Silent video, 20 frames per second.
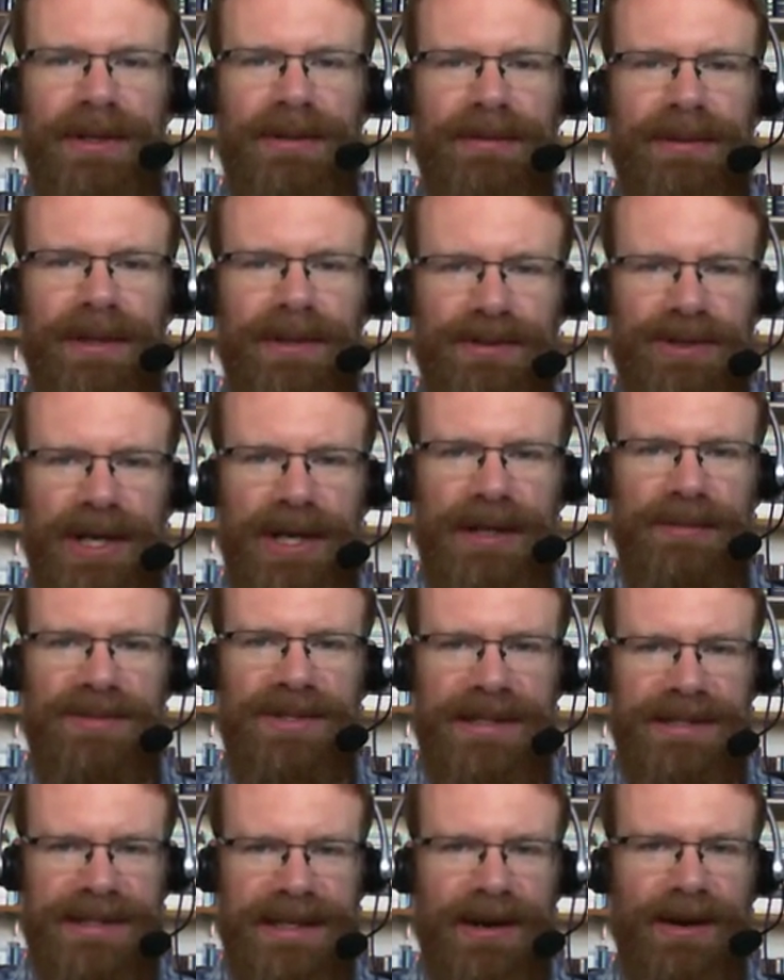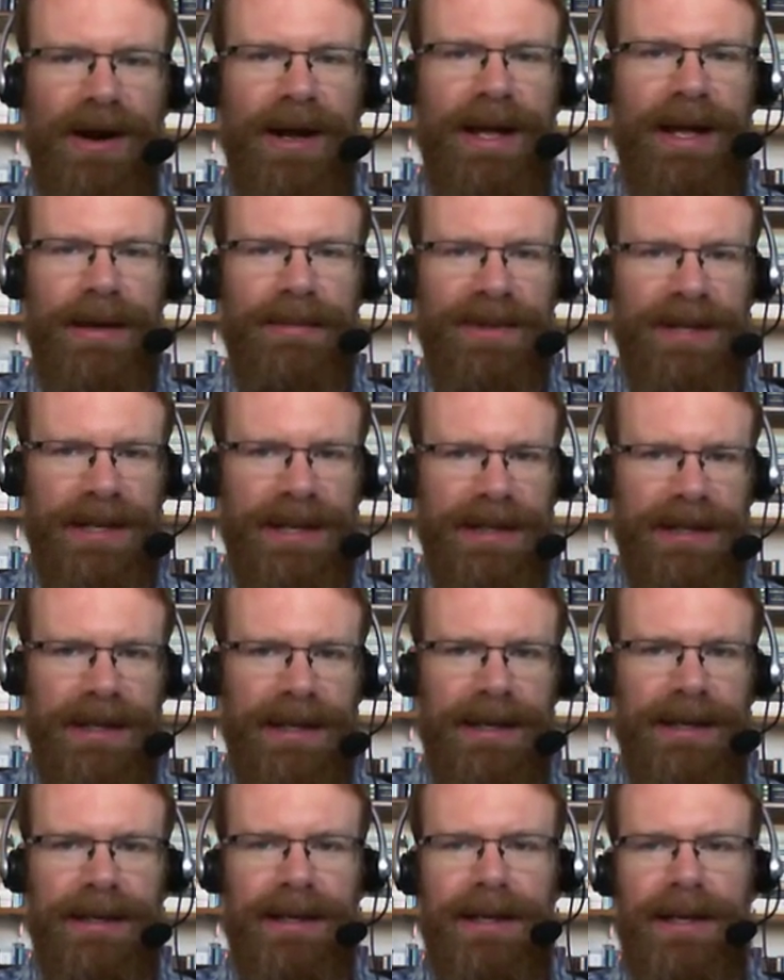And then Jacob says, Here I am,
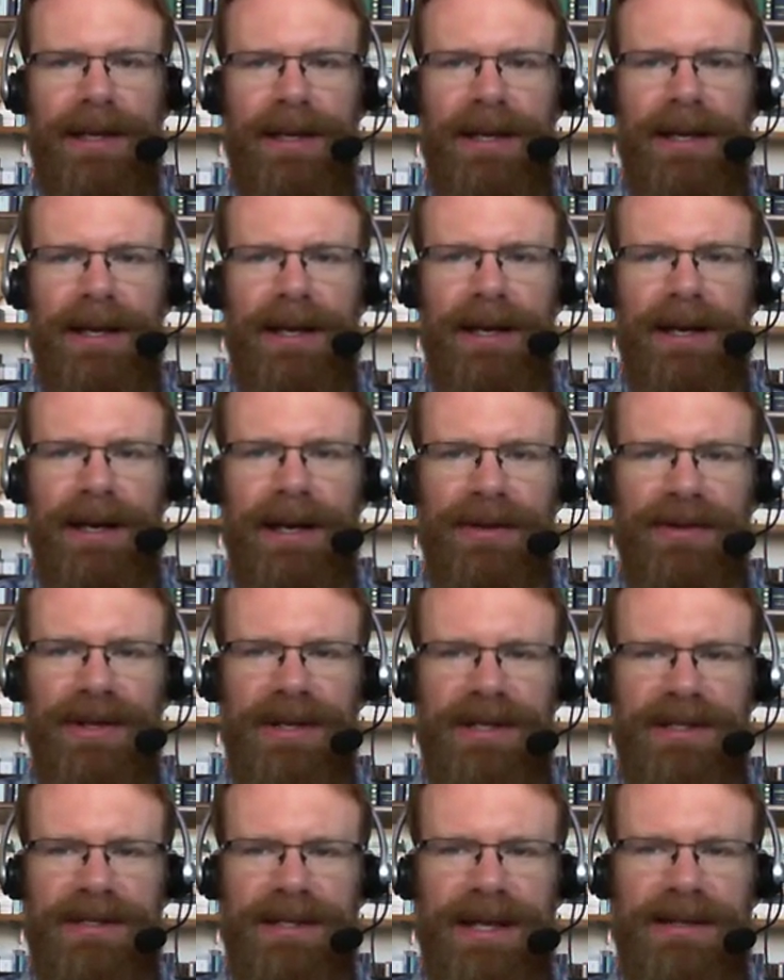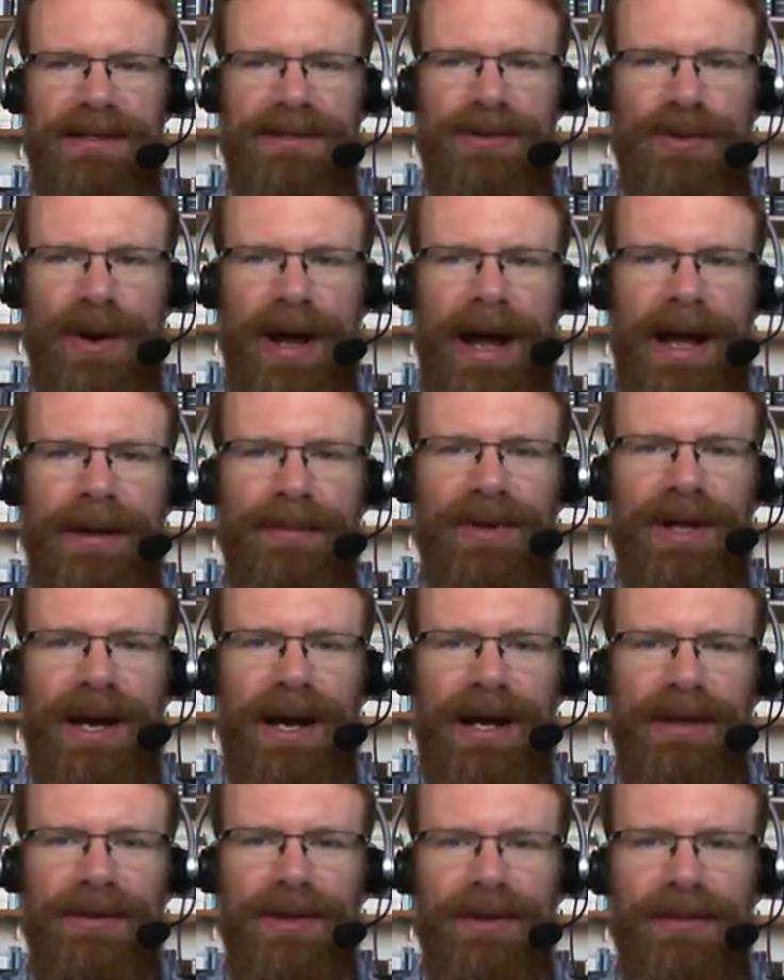Hineni. Uh, then he says, you know, I am
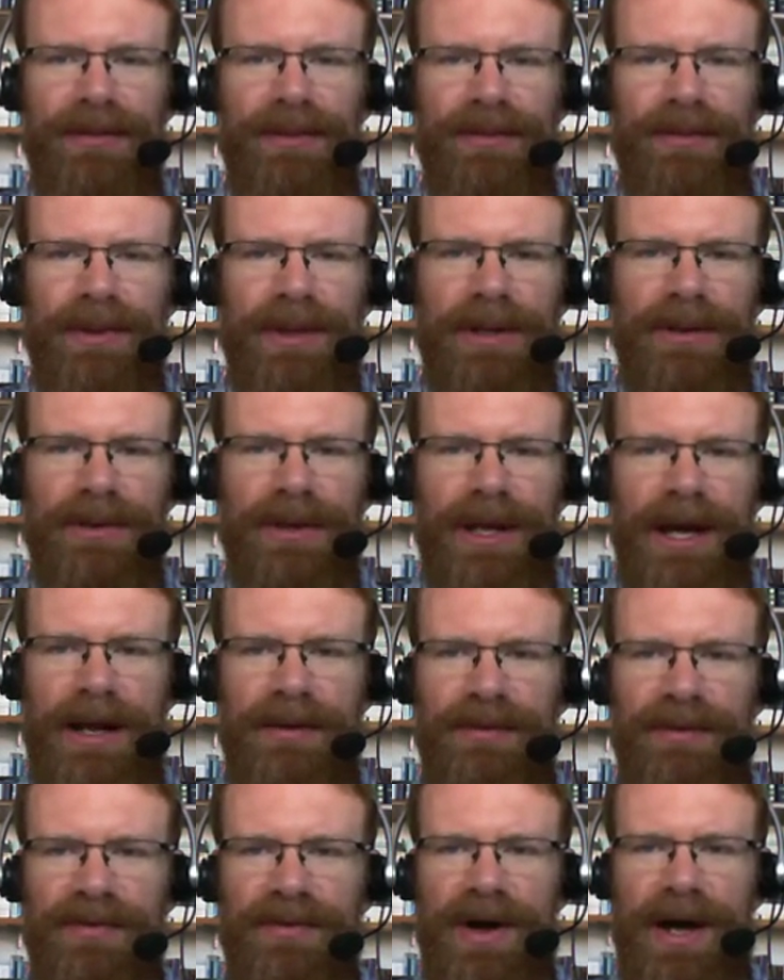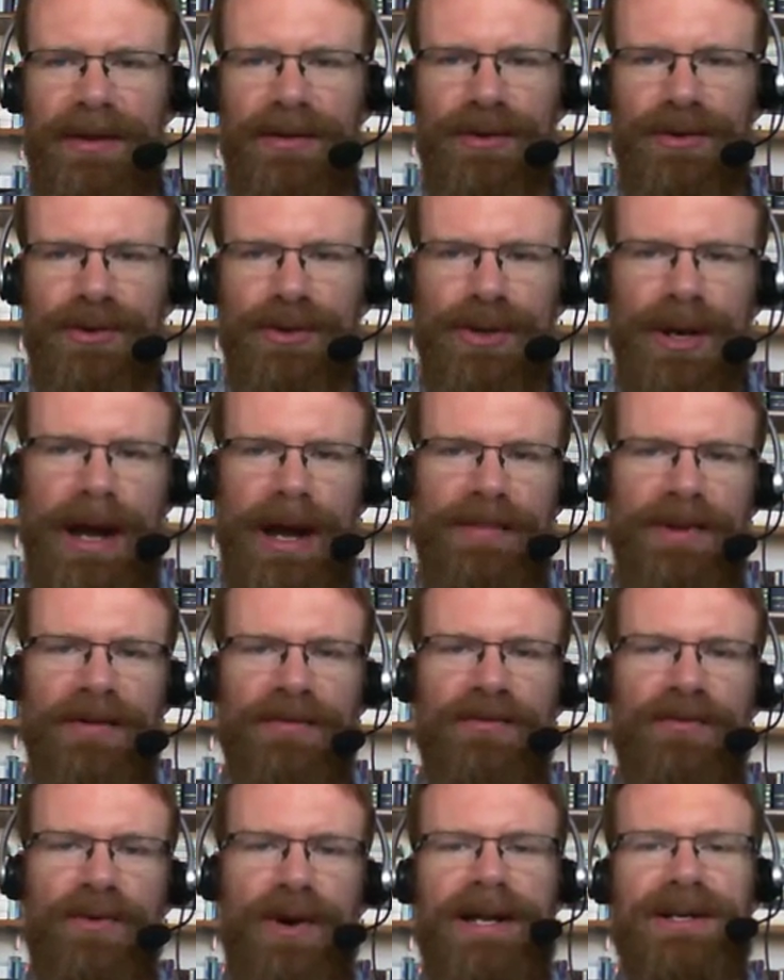God, the, uh, the, God of your father. Do not be
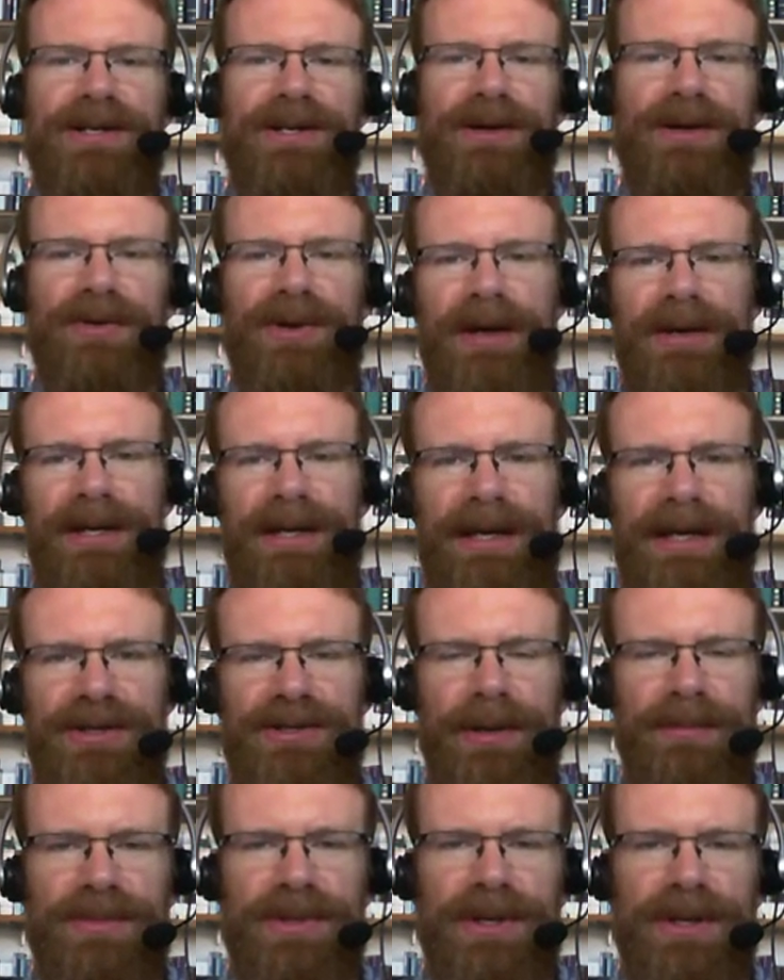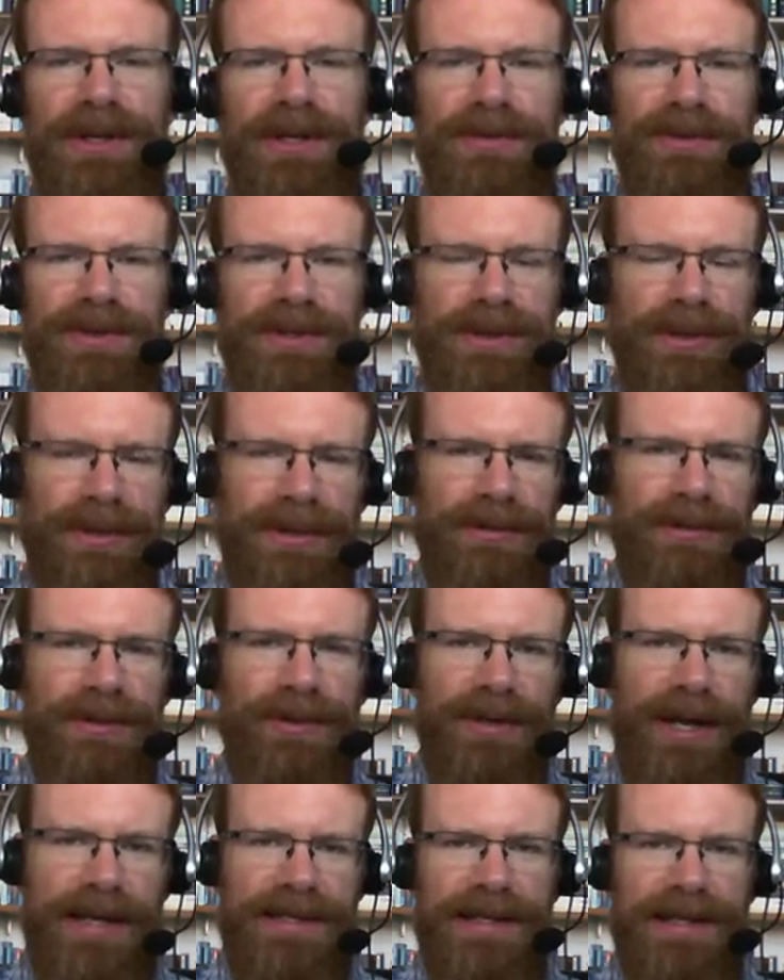afraid to go down to Egypt. So he told,
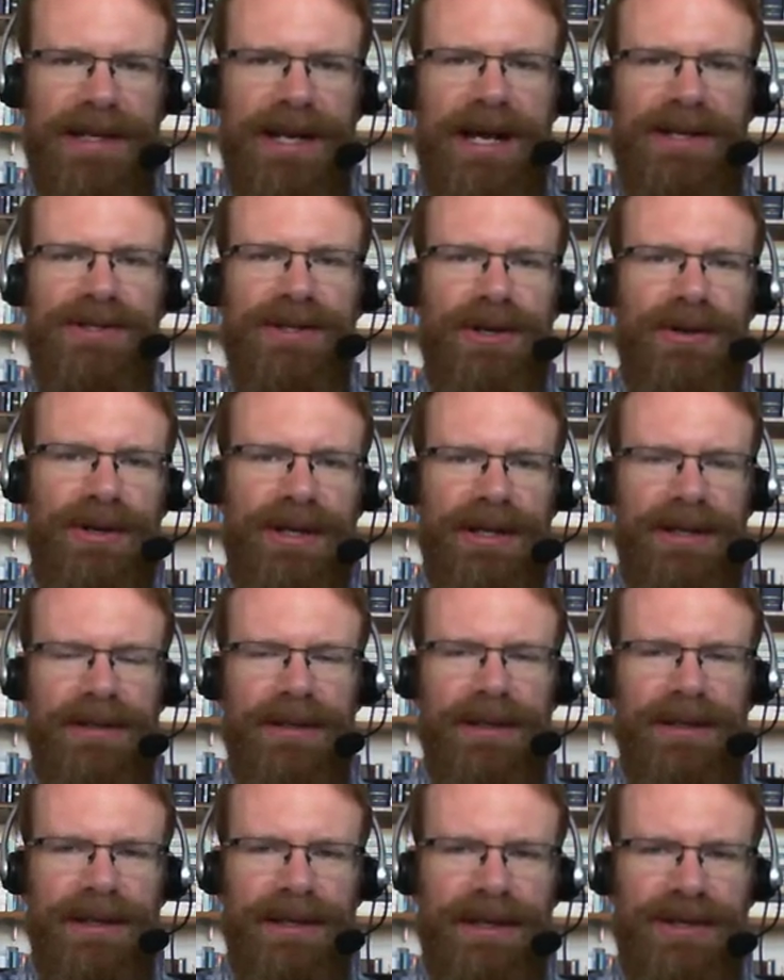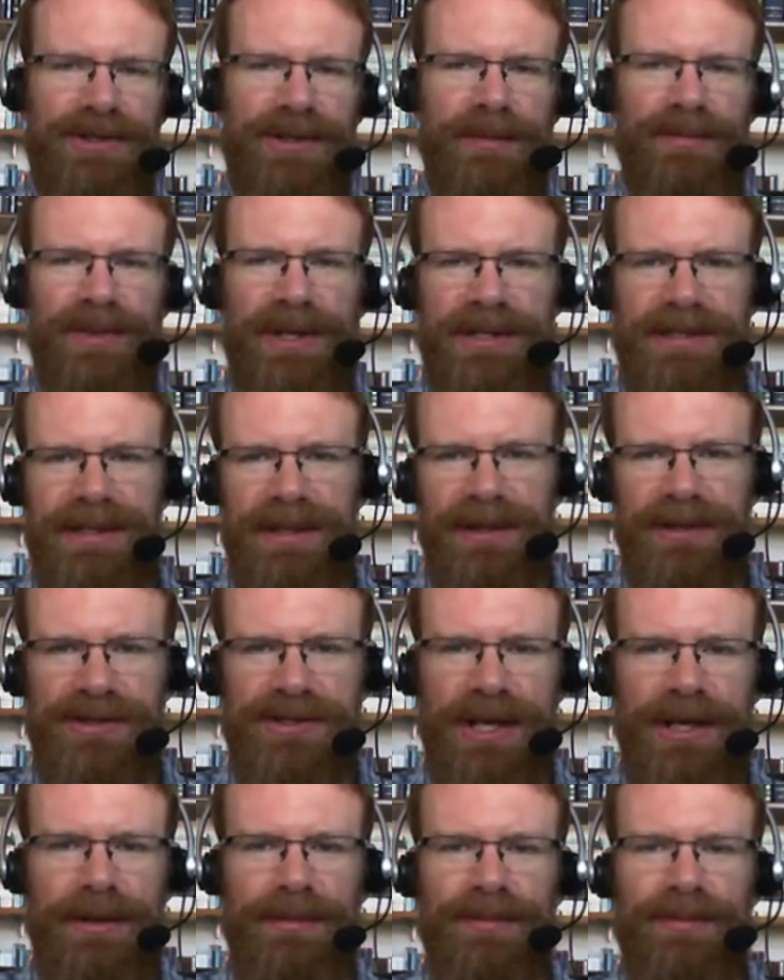told Isaac not to go to uh, Egypt. He's telling
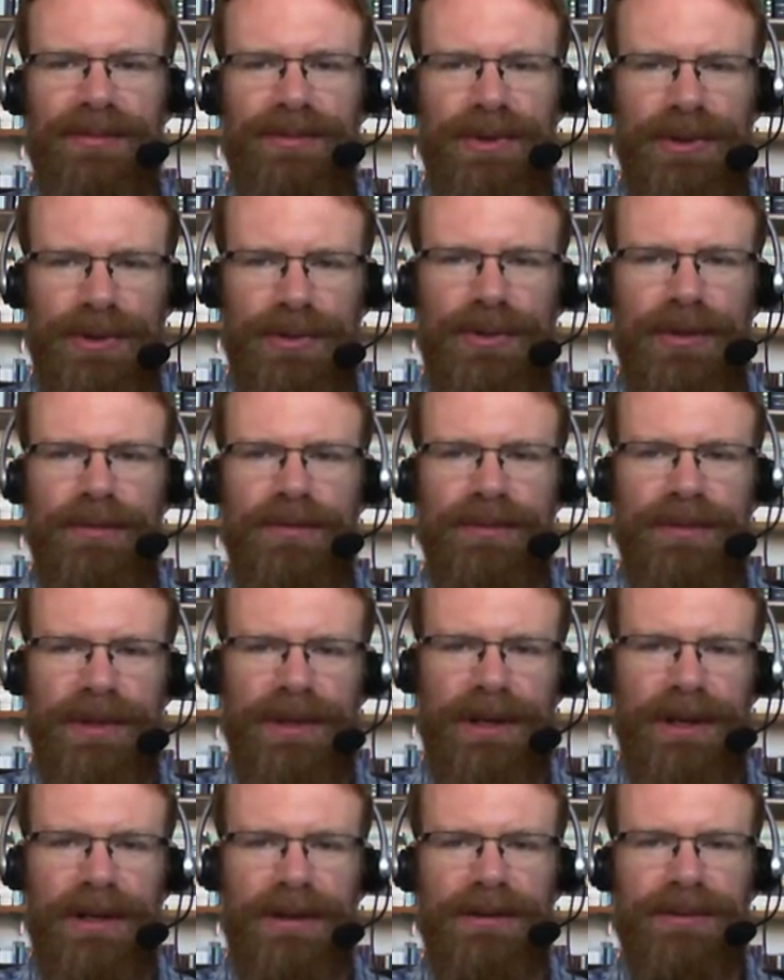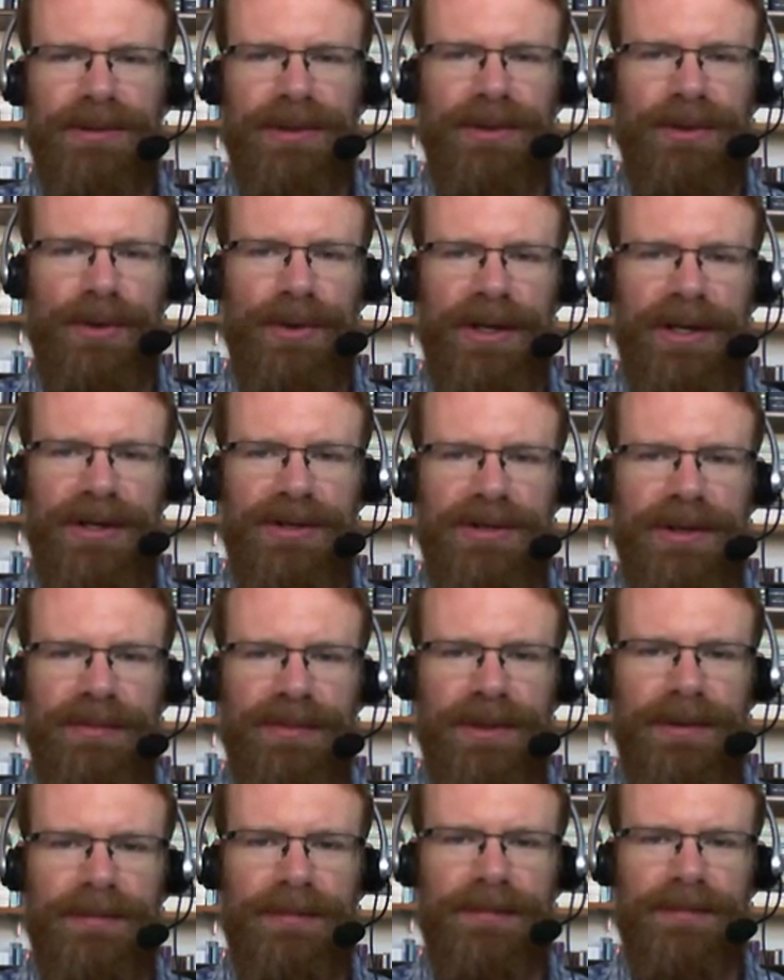Jacob to, uh, to go to
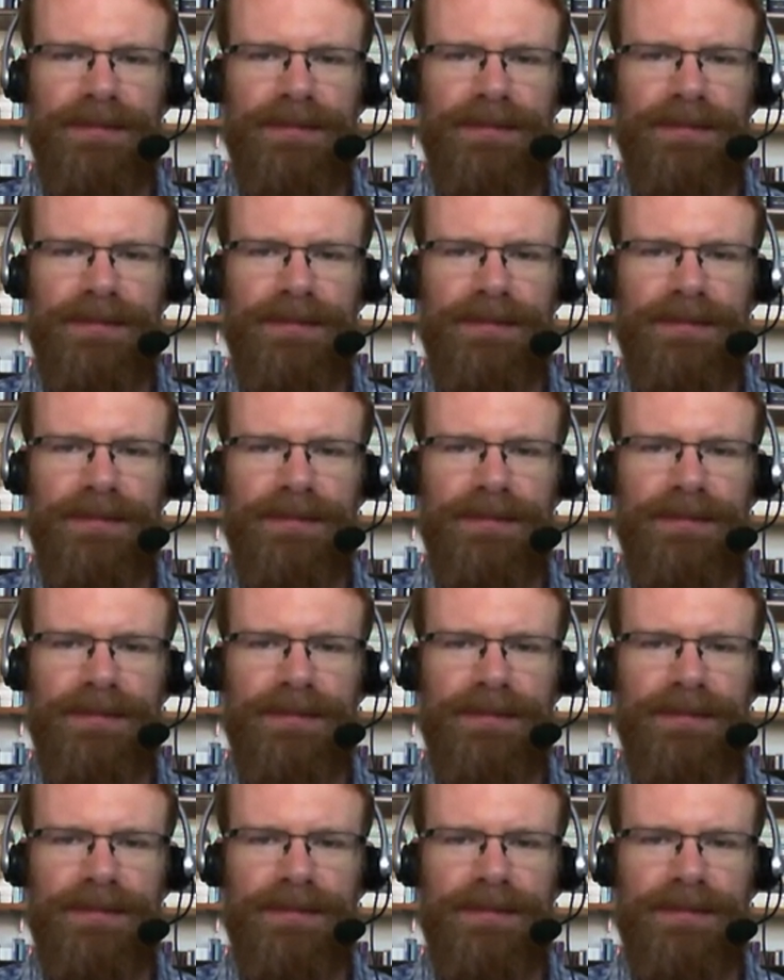Egypt.